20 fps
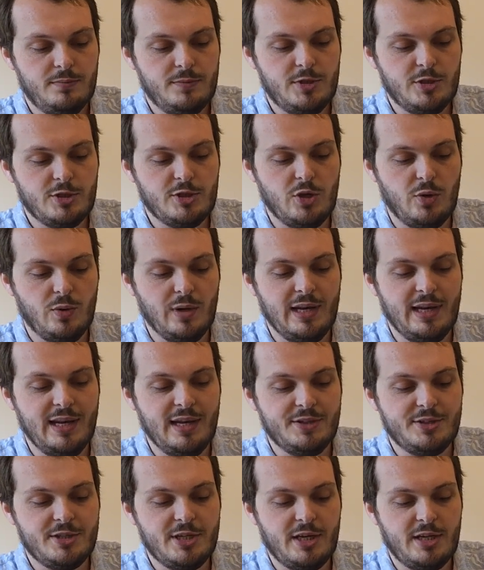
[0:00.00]
Just do
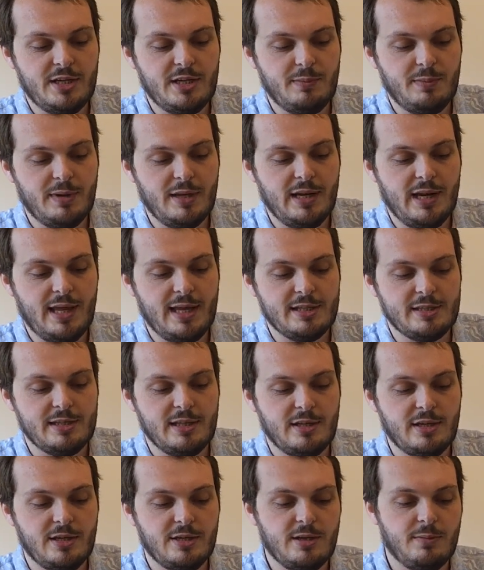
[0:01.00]
a tiny bit less
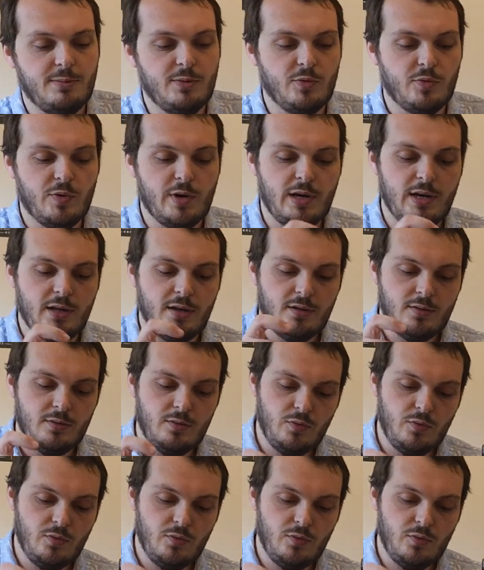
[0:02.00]
than a double, really.